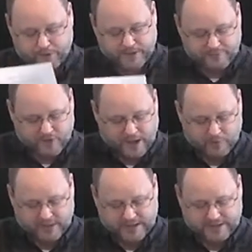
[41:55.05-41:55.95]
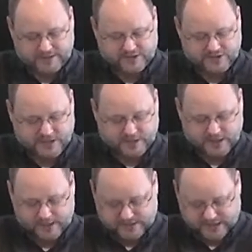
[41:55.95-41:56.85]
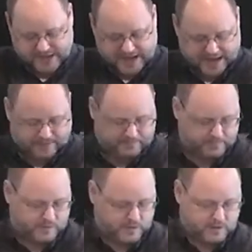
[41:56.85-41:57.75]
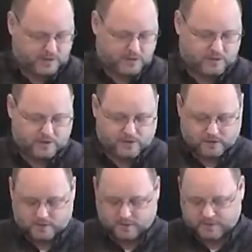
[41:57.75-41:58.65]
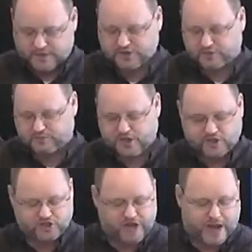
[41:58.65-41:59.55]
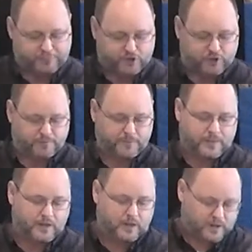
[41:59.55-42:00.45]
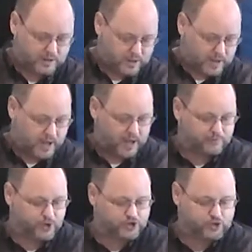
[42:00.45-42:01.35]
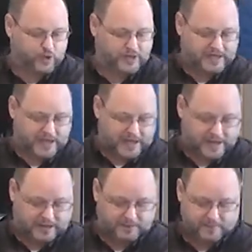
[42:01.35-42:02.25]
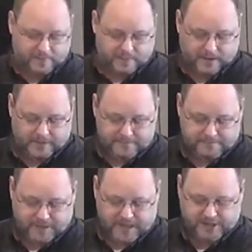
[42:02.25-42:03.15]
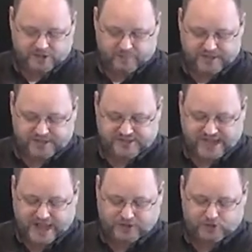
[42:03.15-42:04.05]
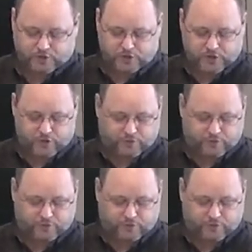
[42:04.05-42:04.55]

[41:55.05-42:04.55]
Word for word: believe it or not, we're going to get this thing done today. This, this chapter. Uh, verse 29 And it shall be a statute to you